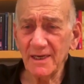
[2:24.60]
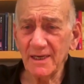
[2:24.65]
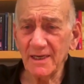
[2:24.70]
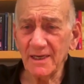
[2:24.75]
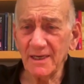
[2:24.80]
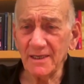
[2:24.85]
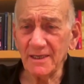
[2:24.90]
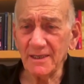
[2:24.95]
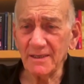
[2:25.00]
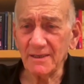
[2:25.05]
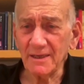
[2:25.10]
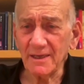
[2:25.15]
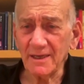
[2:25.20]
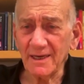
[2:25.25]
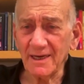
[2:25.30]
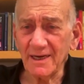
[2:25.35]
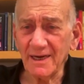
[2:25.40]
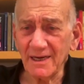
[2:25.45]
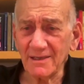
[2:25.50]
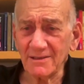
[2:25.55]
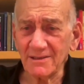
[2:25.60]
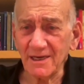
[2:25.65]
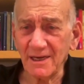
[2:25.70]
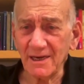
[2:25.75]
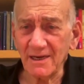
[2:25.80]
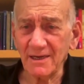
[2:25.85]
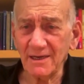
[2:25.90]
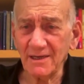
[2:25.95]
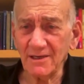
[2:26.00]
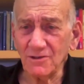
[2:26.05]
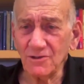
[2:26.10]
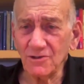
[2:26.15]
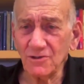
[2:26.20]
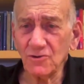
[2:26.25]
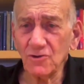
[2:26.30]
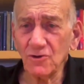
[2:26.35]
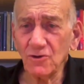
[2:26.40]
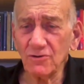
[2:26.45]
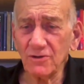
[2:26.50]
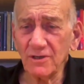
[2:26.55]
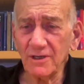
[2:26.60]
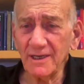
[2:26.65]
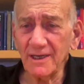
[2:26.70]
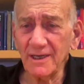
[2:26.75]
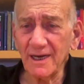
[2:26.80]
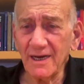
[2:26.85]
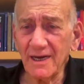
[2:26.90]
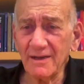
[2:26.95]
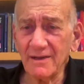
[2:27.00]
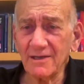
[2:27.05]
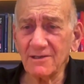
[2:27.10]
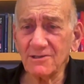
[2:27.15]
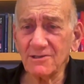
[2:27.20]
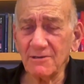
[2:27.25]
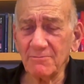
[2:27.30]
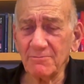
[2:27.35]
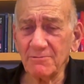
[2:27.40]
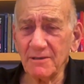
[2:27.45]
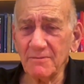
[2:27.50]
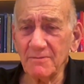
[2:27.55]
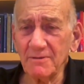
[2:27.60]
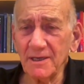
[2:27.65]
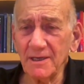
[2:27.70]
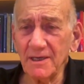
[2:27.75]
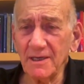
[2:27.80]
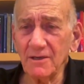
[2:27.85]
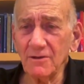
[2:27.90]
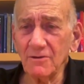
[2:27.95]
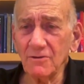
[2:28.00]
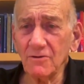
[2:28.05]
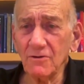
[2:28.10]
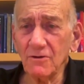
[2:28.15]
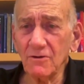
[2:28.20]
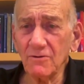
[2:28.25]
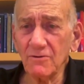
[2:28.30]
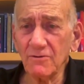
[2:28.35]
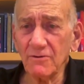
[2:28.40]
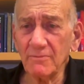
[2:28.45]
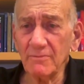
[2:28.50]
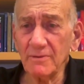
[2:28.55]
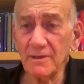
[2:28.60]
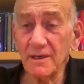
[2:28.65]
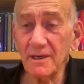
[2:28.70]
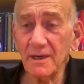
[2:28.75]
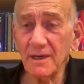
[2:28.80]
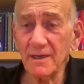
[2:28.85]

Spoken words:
in Gaza is totally unacceptable, intolerable,